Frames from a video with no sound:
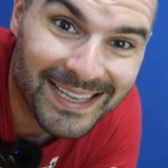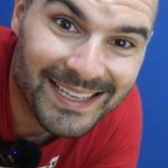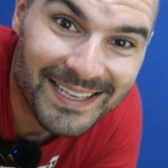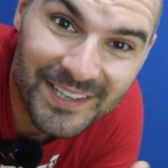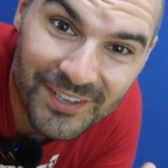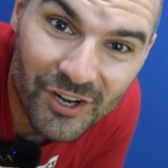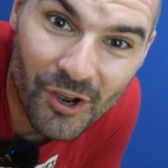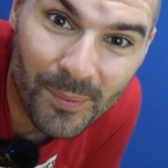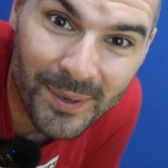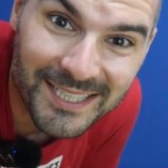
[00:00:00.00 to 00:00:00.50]

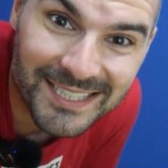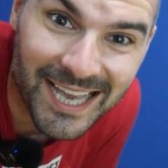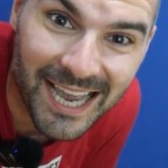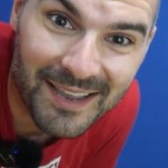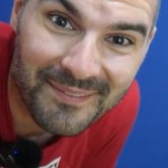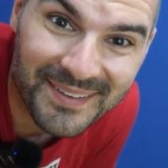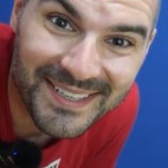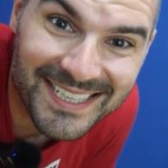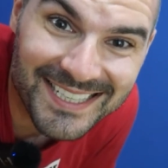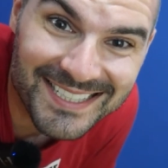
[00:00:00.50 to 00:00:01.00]
You know what
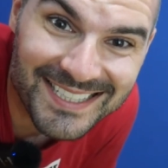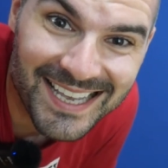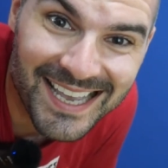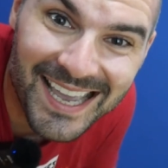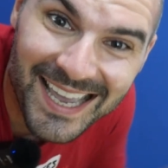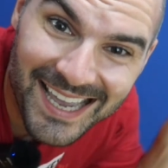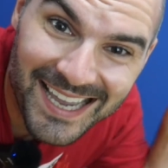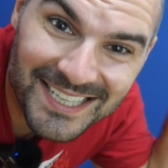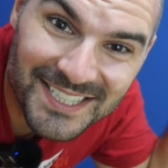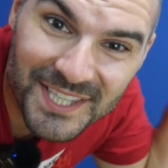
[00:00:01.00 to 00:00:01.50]
time it is?
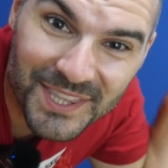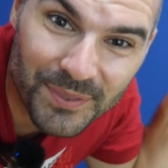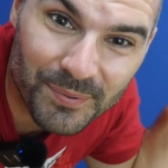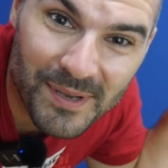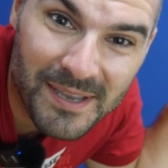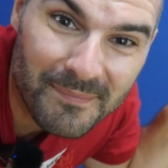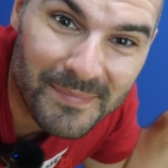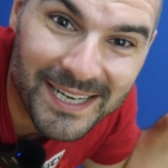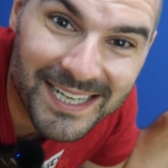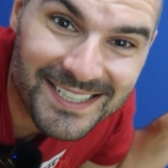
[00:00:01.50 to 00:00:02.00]
It's
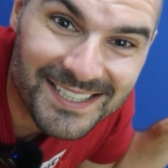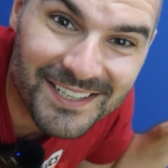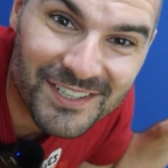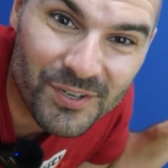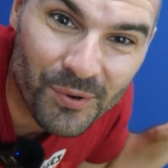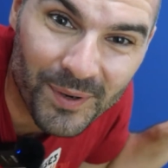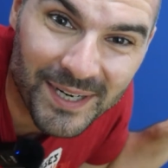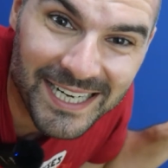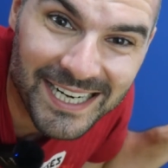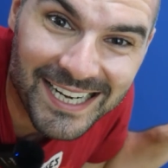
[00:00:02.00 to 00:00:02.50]
3 minutes and
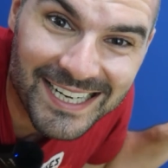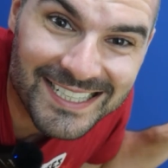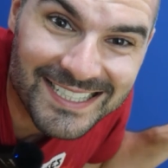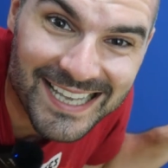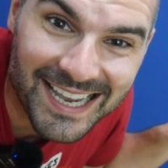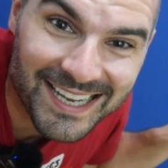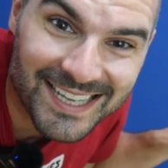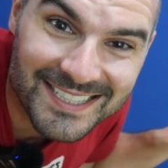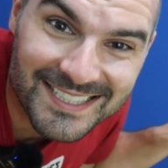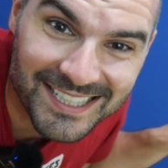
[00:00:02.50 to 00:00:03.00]
29
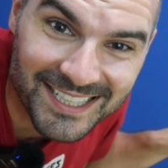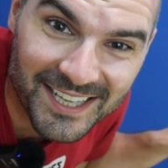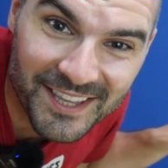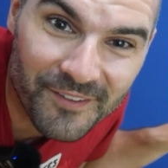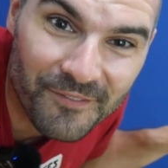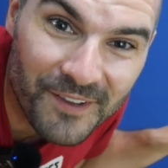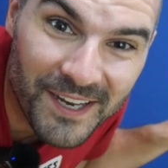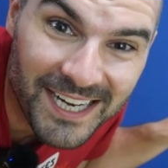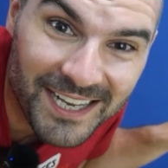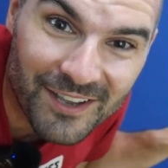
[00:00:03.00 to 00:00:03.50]
seconds into
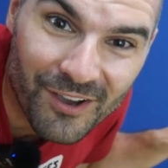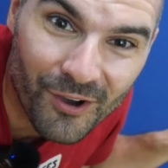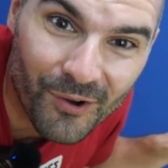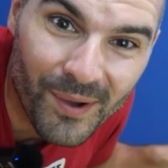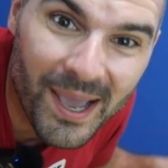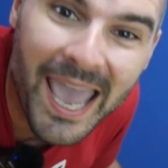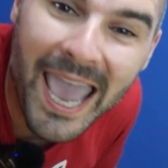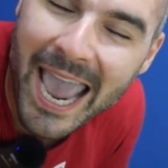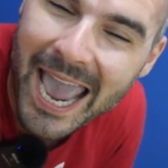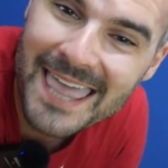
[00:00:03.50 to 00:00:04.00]
the video.
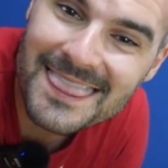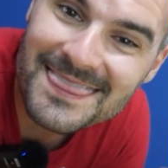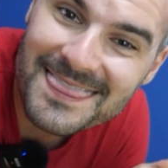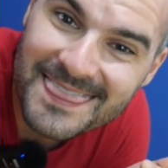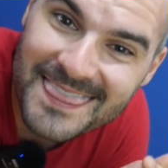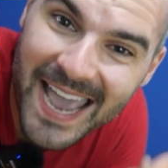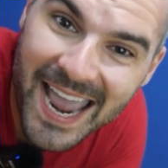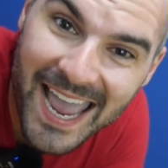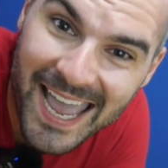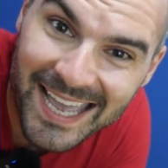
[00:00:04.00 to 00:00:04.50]

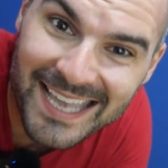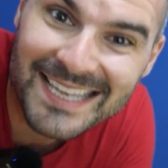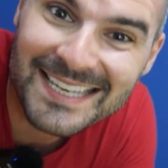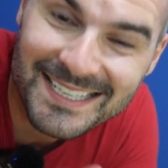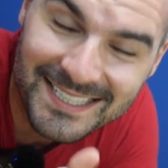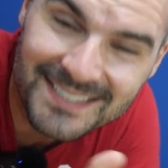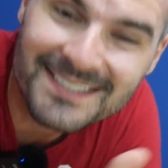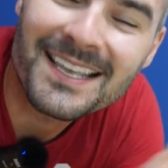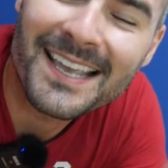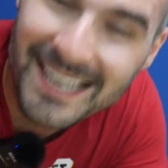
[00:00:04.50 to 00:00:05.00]
And that
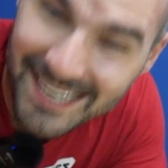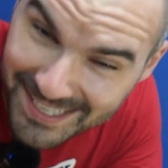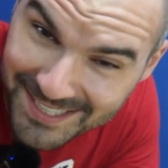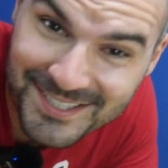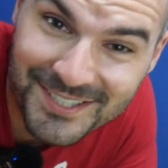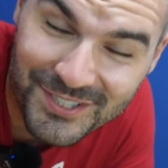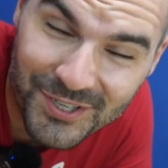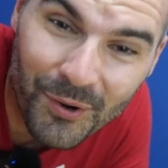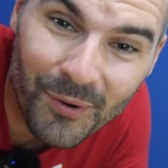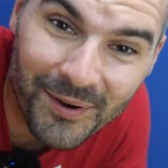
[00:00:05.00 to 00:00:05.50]
is
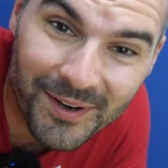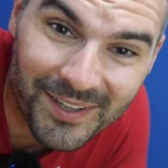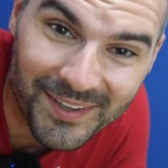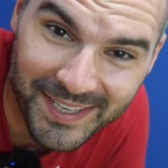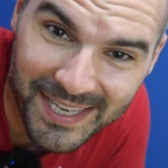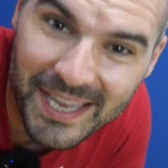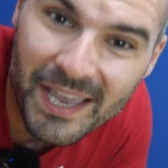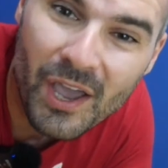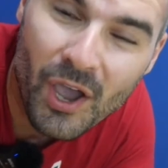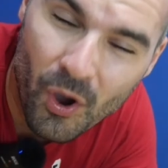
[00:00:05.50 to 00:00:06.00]

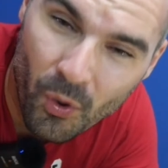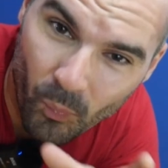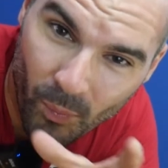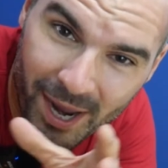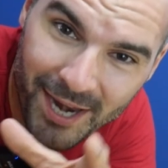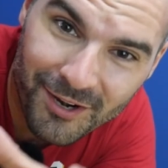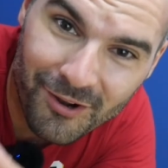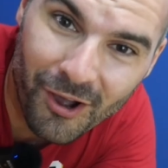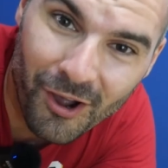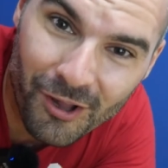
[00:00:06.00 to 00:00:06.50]
historically
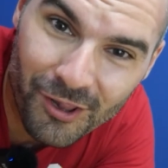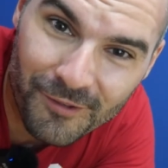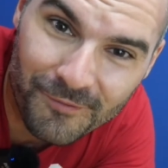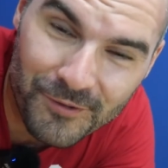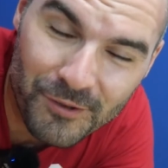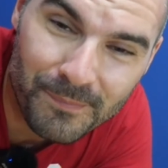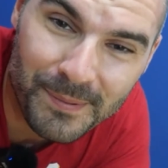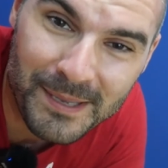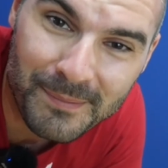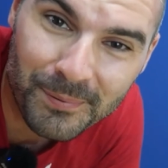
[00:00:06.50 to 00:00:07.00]
when all of
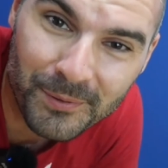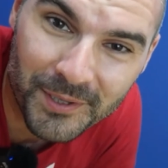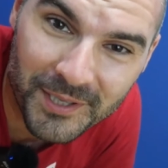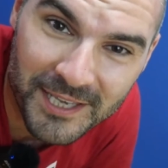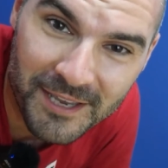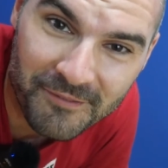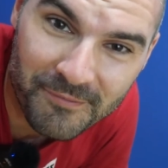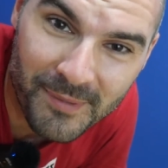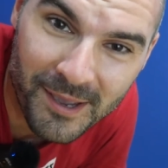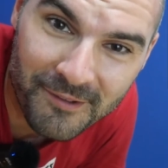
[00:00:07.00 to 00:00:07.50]
you people
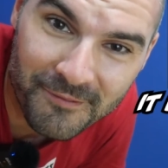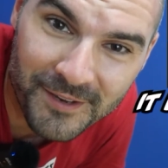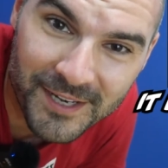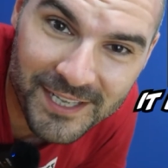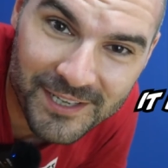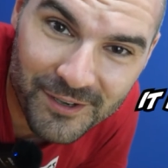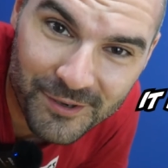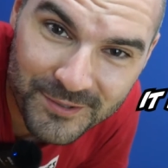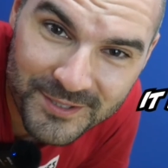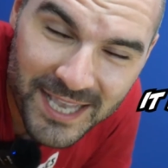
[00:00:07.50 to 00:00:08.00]
leave my
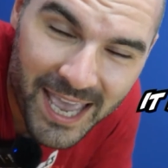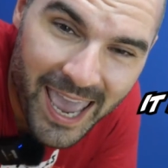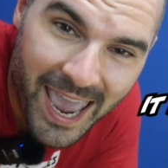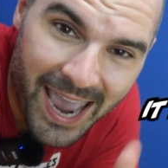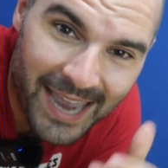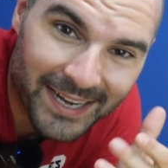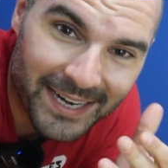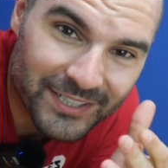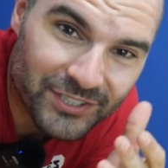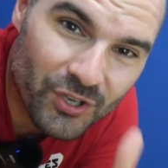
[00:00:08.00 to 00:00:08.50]
videos.
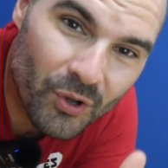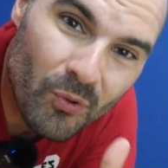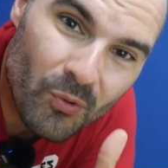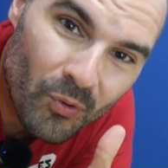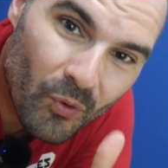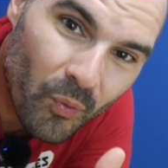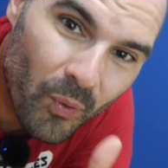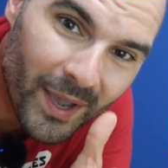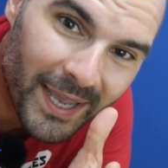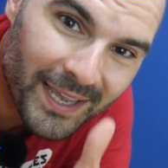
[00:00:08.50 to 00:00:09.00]
And I
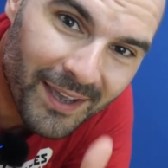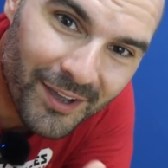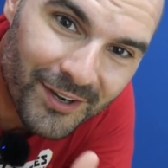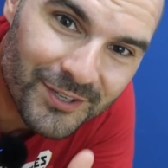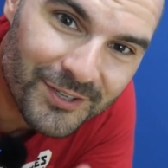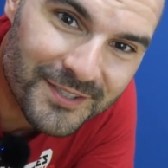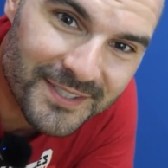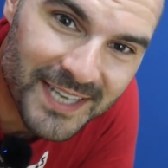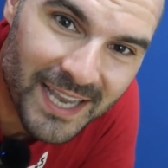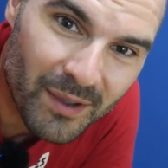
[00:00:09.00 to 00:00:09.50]
don't quite
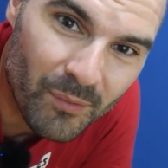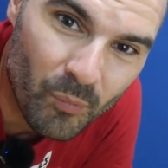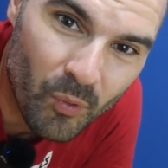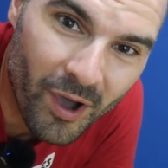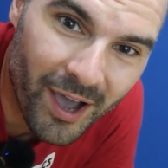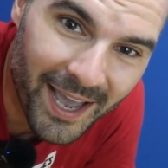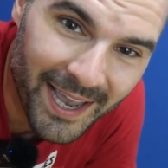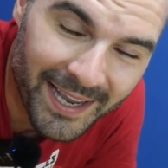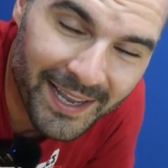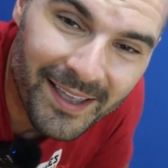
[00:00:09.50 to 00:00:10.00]
understand
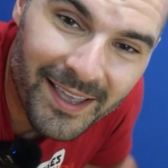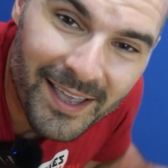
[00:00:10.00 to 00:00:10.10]
why.